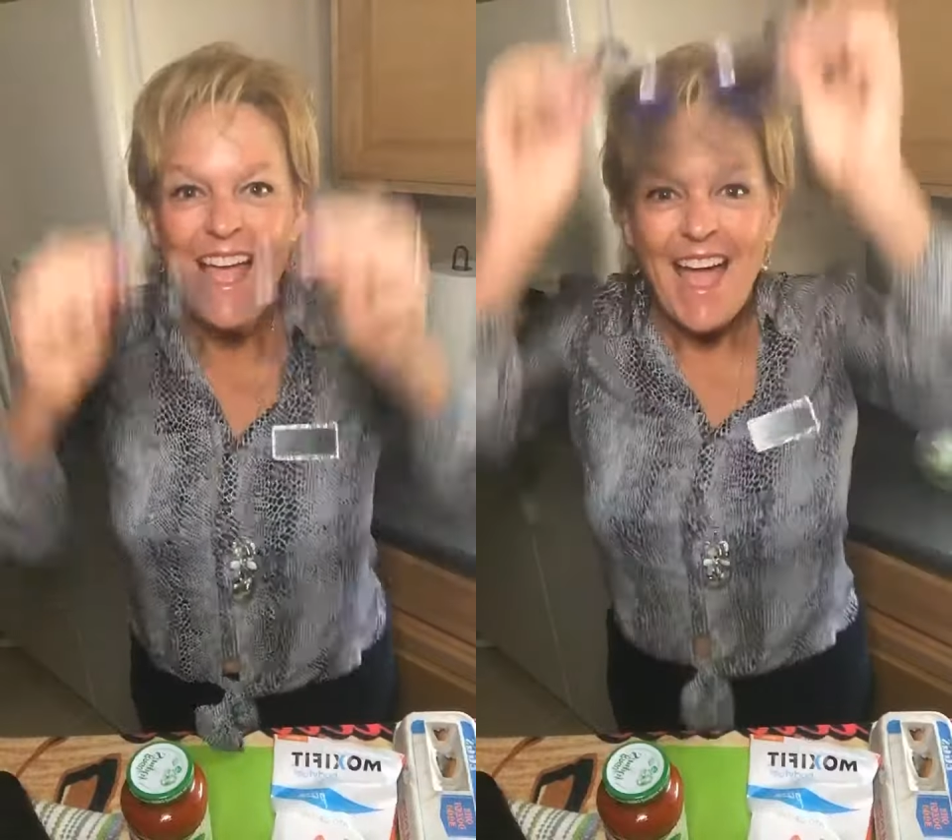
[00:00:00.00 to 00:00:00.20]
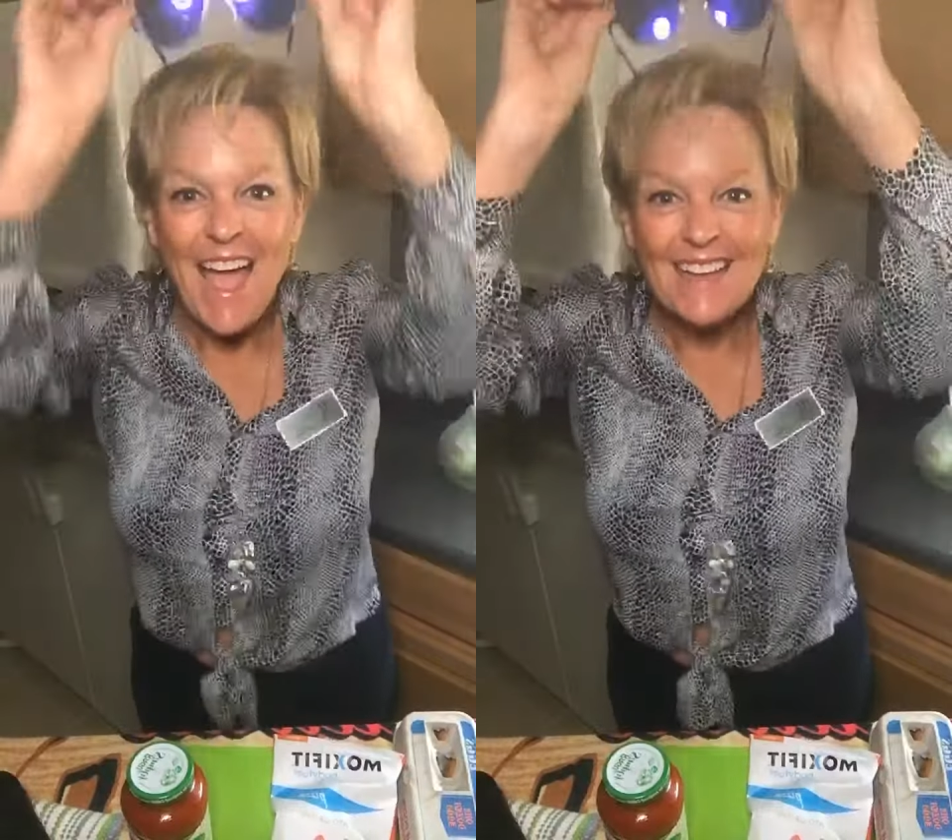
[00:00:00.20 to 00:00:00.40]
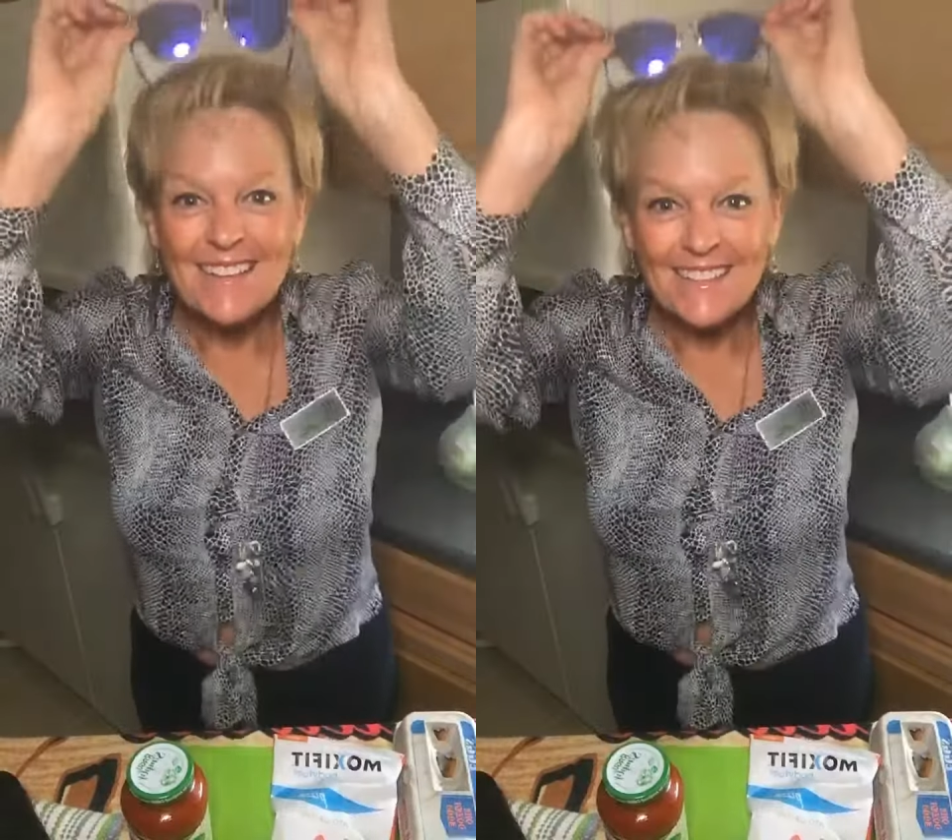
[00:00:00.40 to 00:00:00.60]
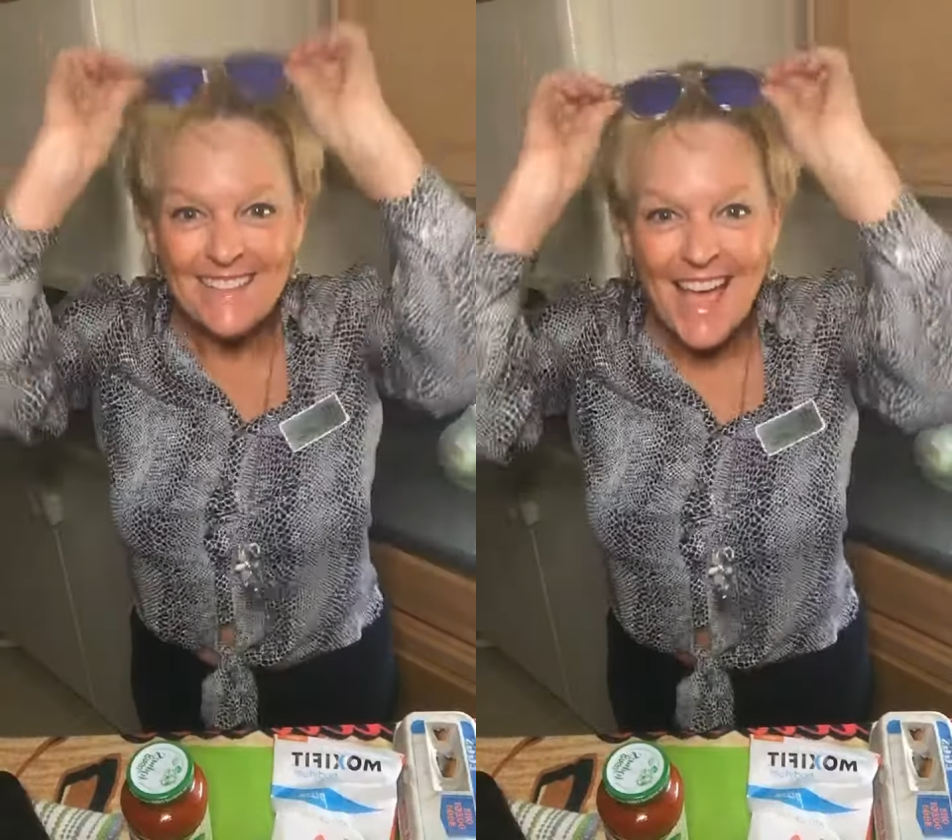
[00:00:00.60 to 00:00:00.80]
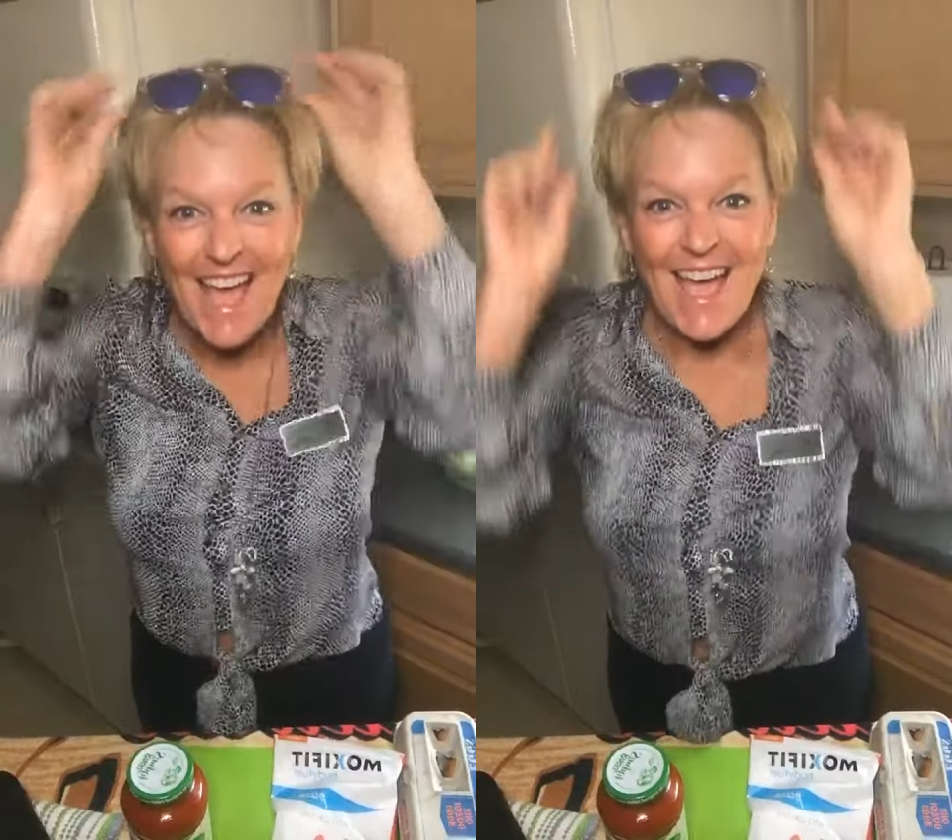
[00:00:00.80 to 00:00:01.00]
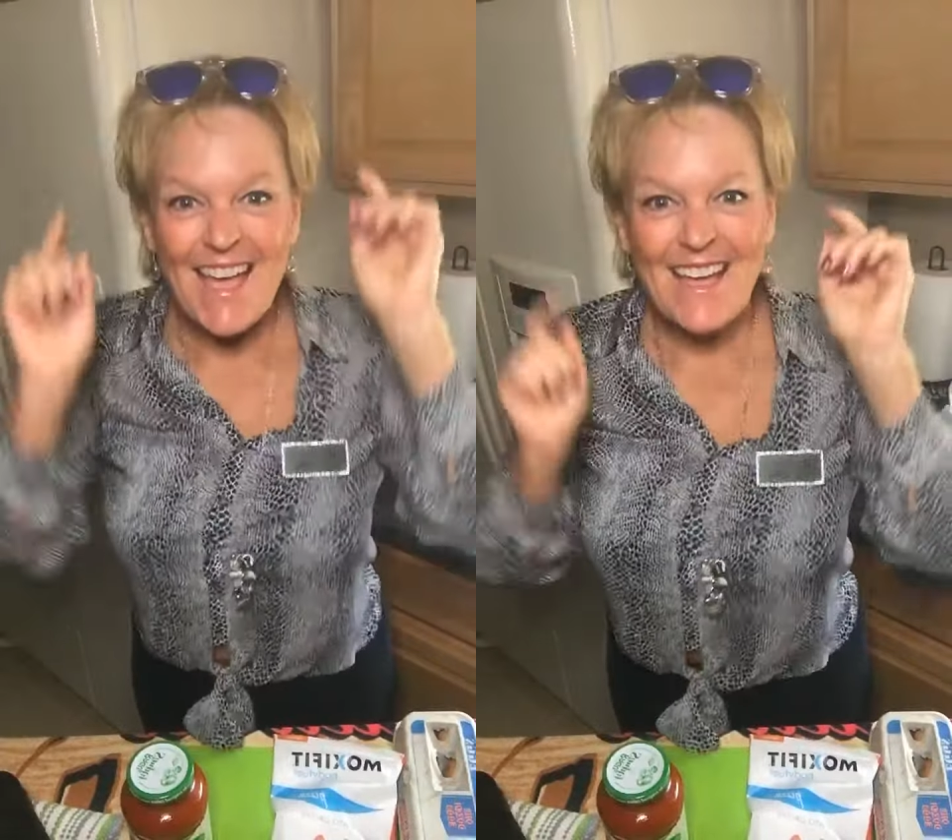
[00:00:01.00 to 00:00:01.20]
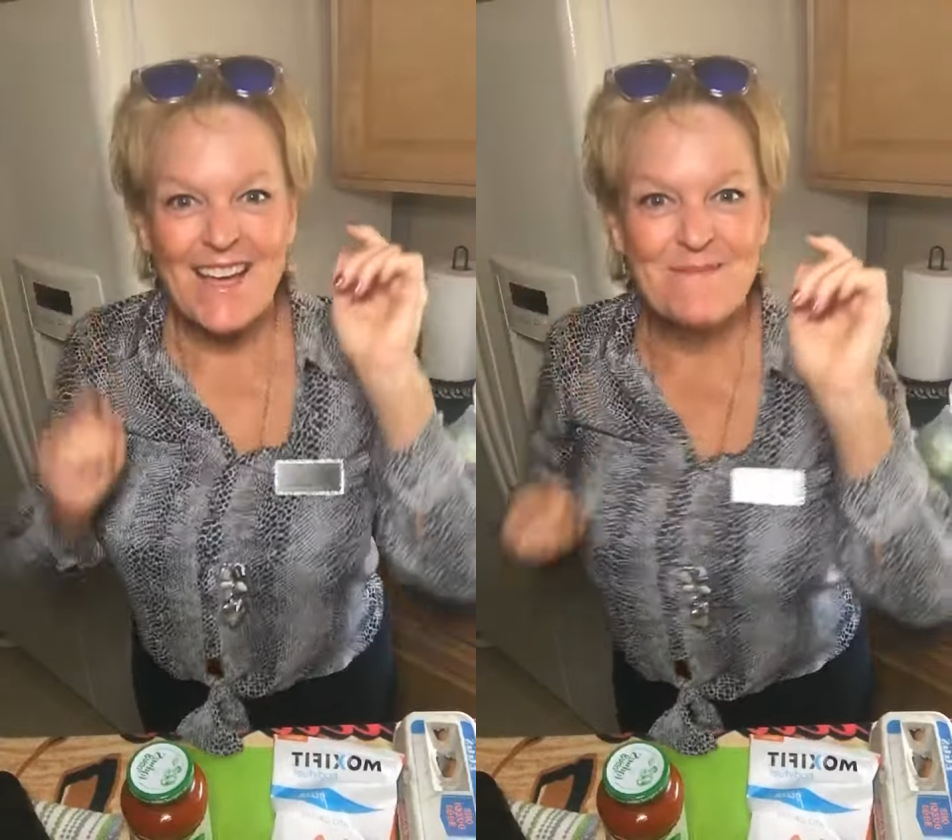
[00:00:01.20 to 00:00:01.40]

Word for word: And today I'm